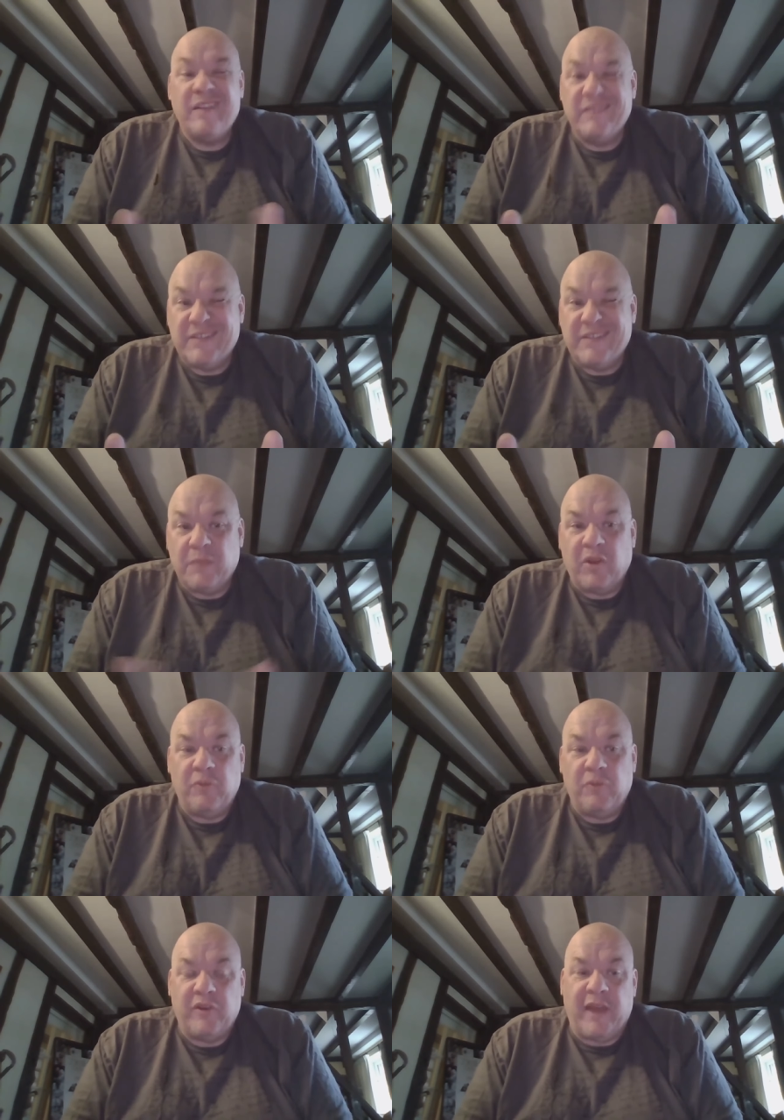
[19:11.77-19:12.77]

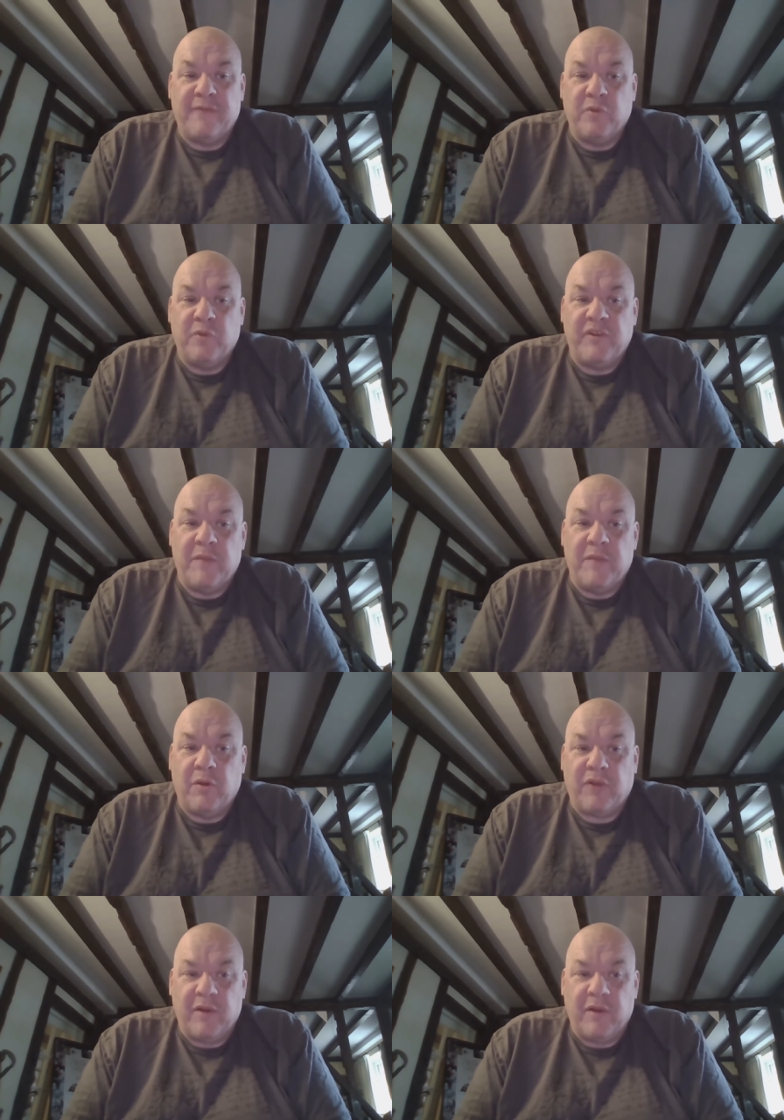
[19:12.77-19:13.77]
sometimes you'll get a 40 mil
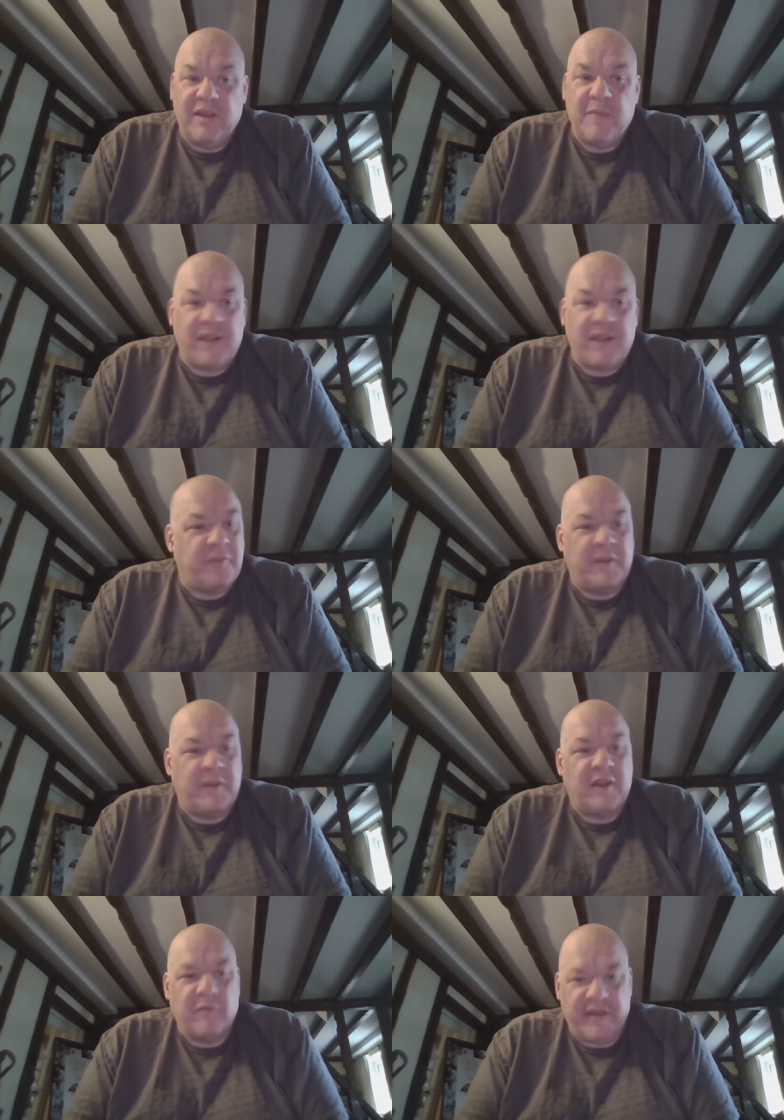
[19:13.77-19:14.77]
thrown in the mix but you
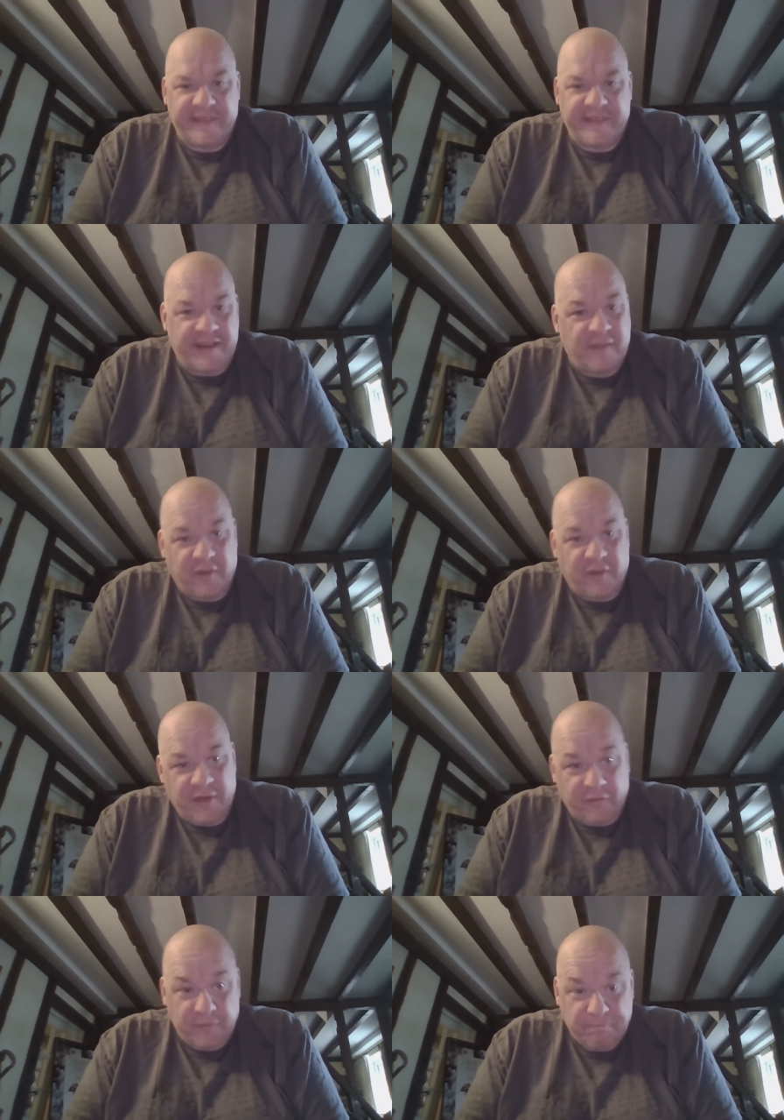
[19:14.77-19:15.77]
don't really see them very
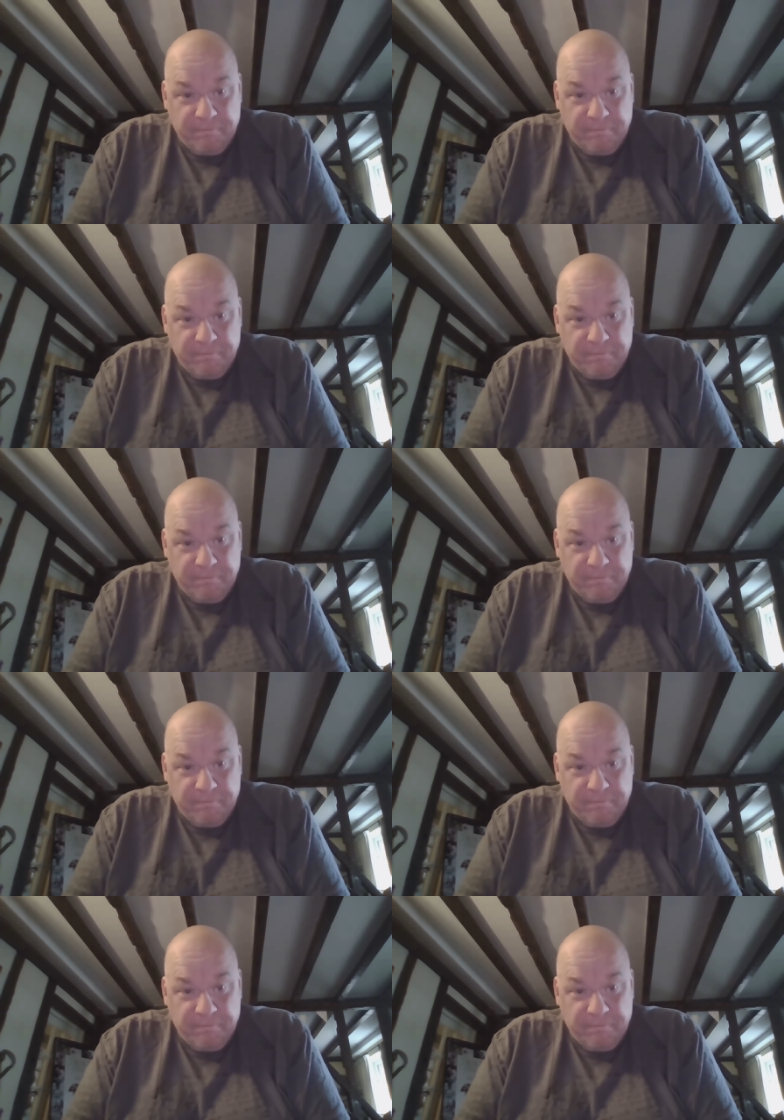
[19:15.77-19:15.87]
often